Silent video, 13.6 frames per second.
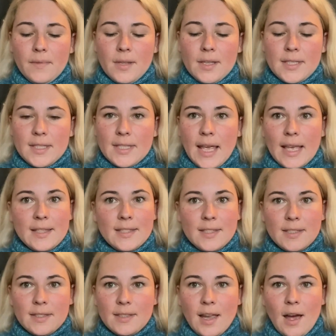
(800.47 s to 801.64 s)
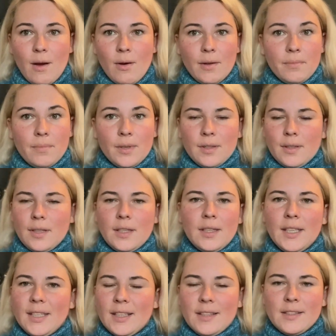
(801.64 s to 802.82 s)
sets now,
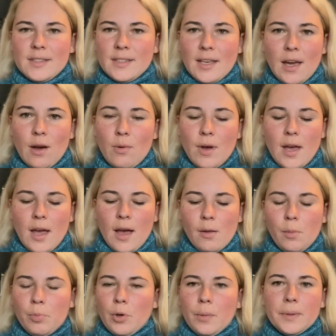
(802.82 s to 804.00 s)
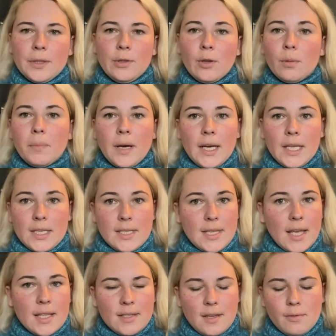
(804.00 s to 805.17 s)
needles now, I will probably don't buy any
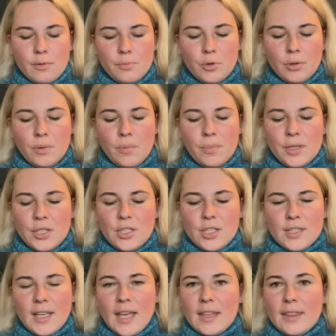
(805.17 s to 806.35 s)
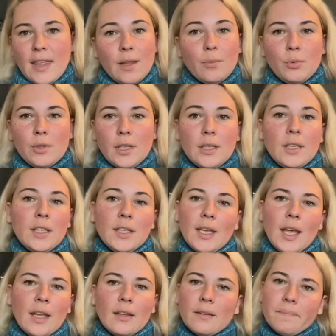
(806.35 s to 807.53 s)
sets. I will probably just get that what I need
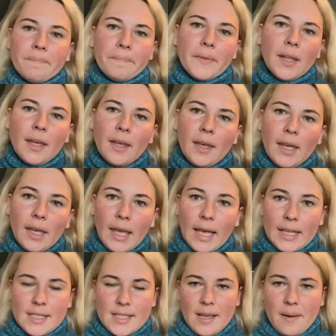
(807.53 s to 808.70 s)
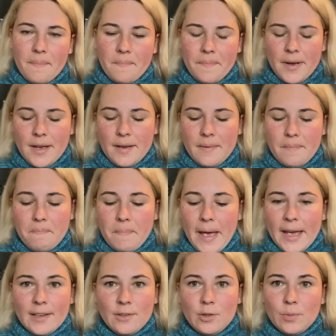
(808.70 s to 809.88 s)
and get some
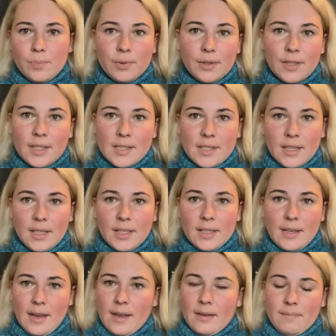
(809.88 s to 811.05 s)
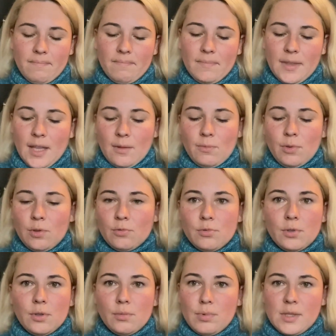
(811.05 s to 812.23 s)
bag to put this in, and then we'll
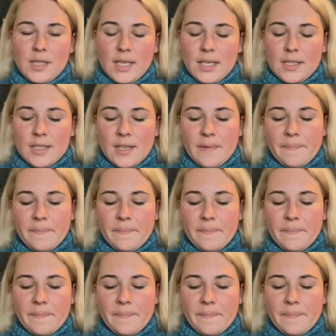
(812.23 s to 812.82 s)
roll with this.